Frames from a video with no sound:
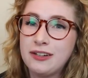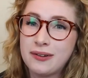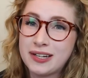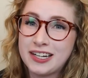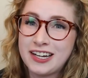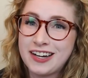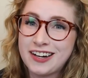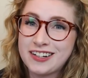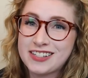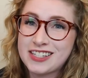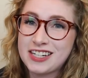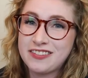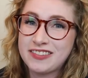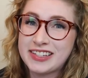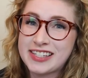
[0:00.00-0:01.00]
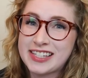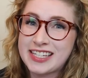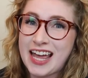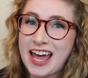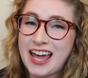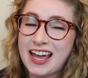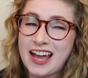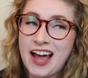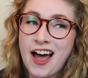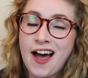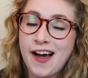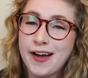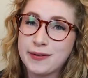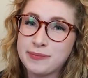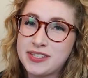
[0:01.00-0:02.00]
You can hear Steven say,
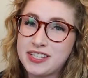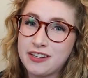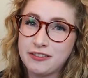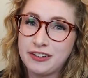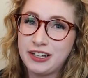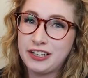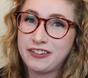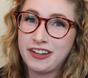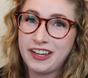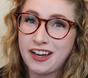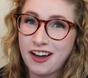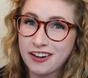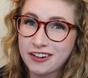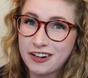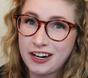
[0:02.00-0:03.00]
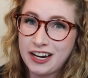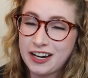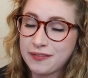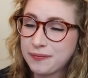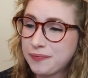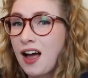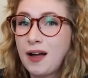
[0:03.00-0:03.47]
I'm still really, really hungry.